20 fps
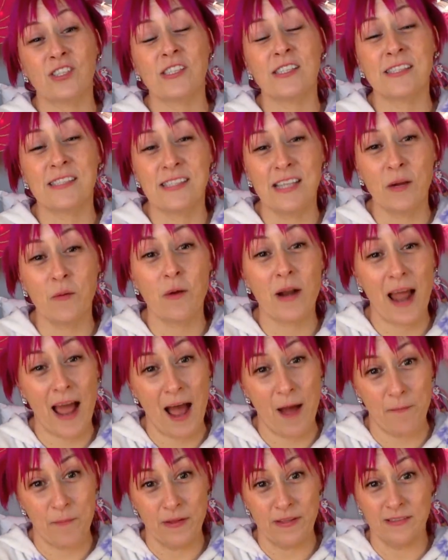Let's just
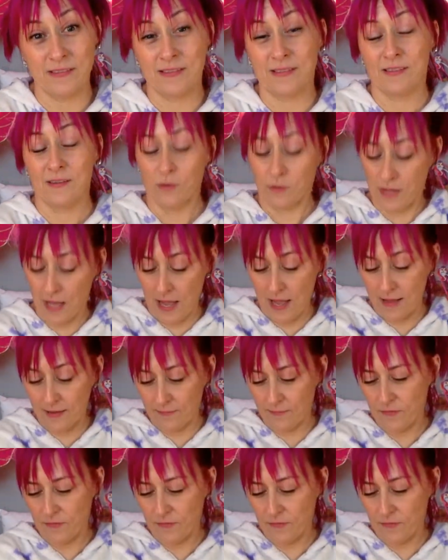see what happens,